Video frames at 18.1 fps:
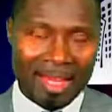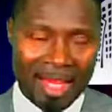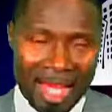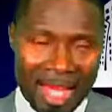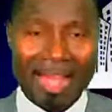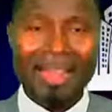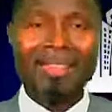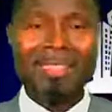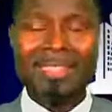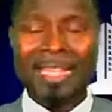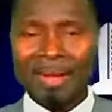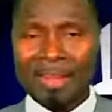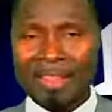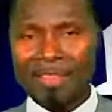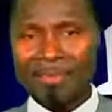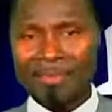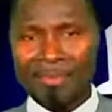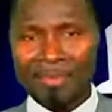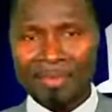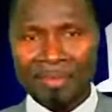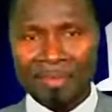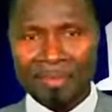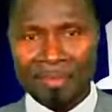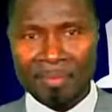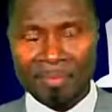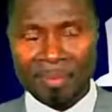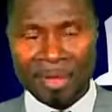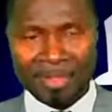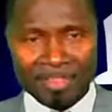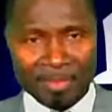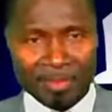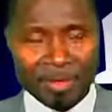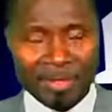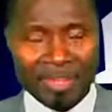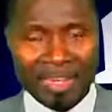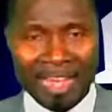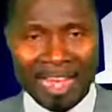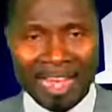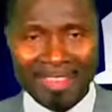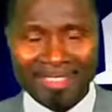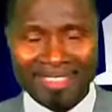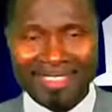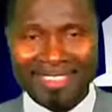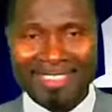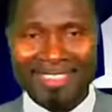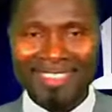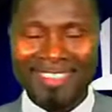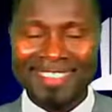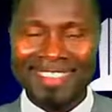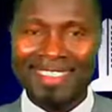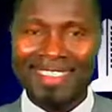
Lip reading: and there is matrimonial assets,